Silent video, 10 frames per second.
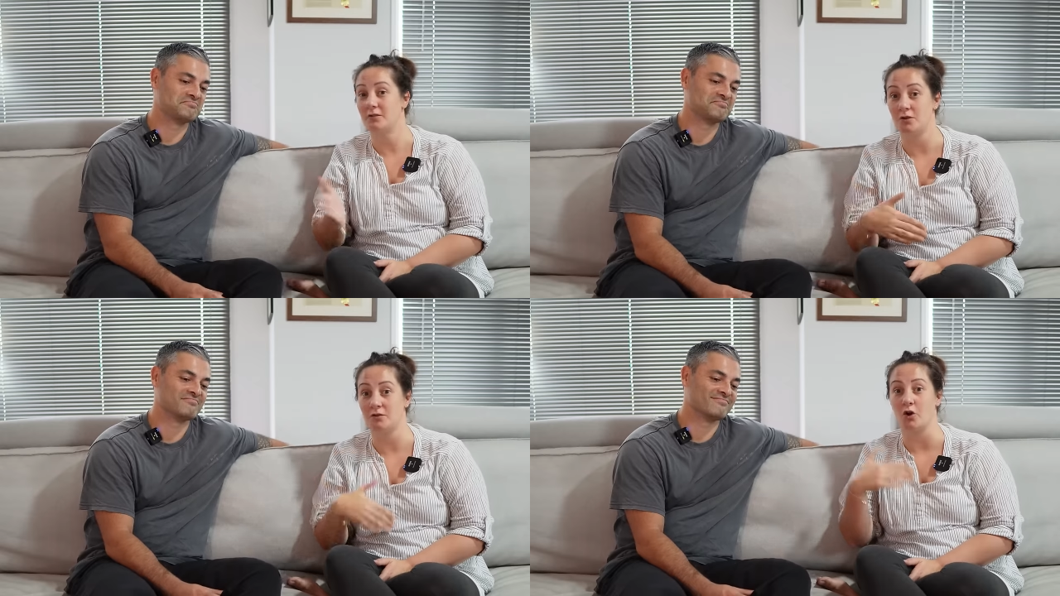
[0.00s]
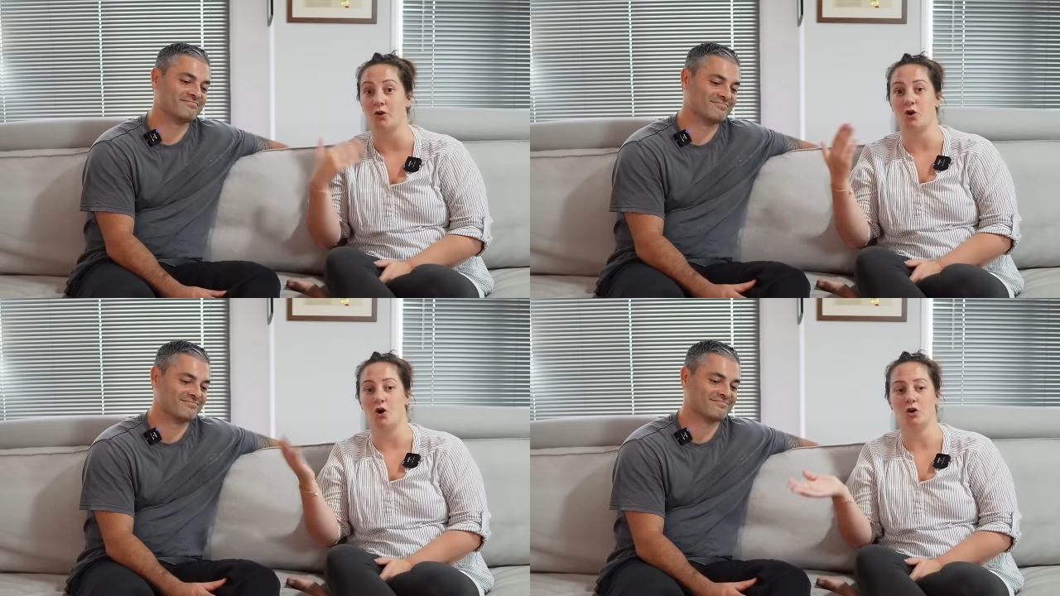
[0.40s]
Speaker 1: you've
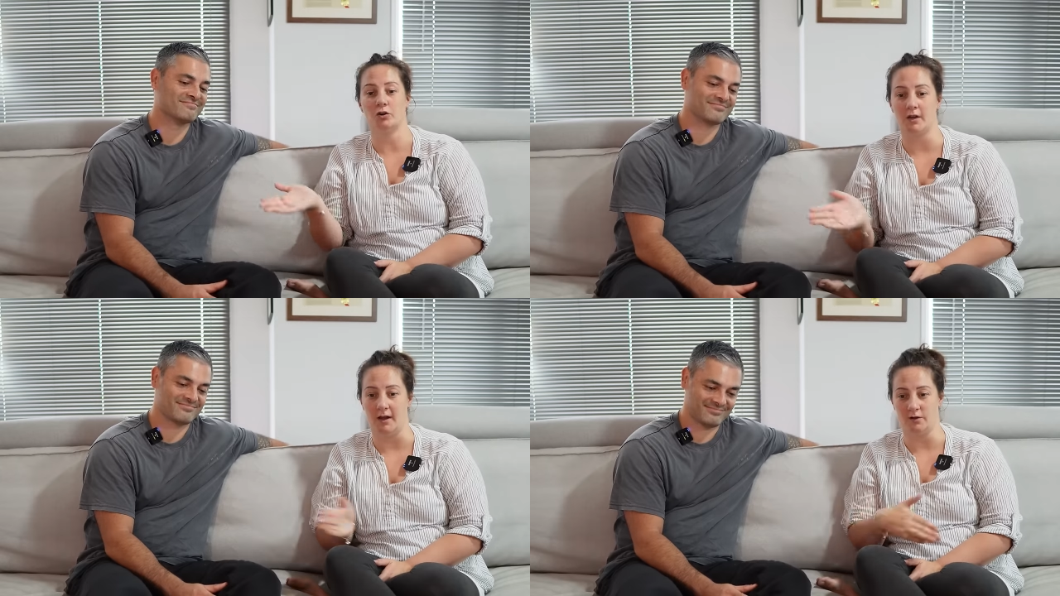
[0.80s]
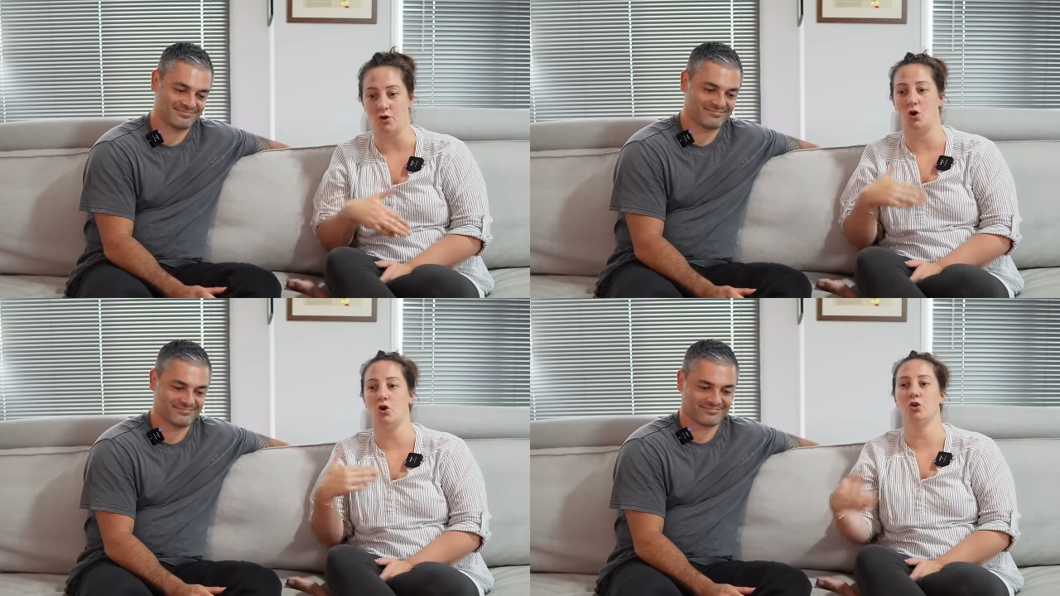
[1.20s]
gone on
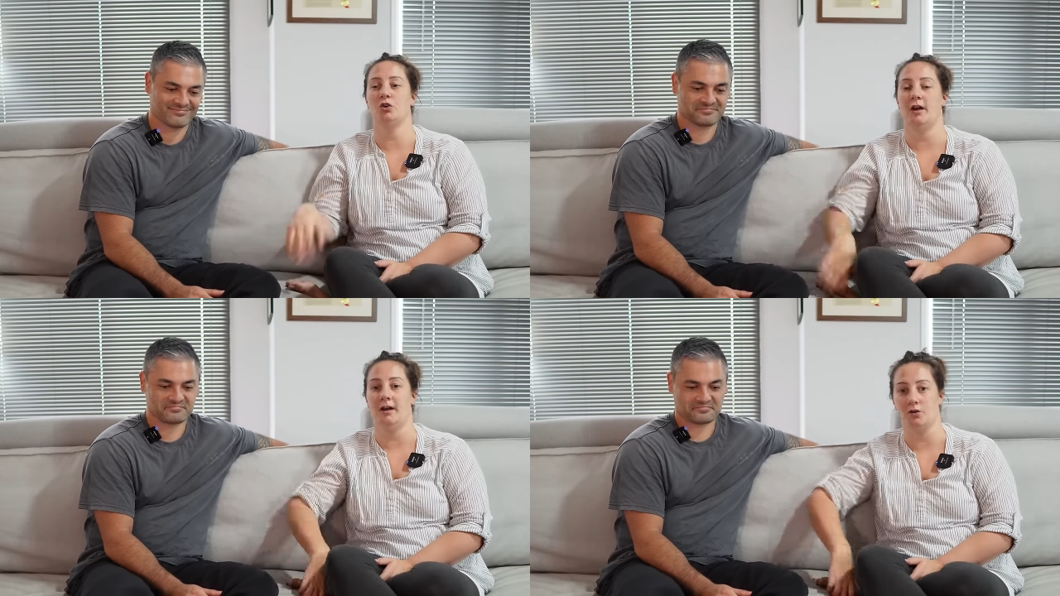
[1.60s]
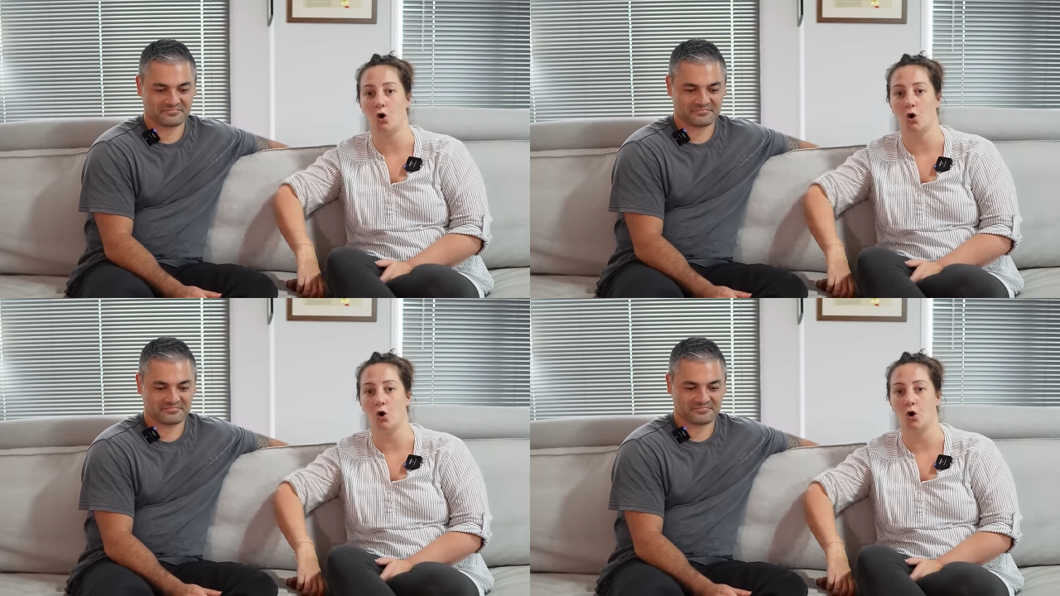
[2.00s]
and on and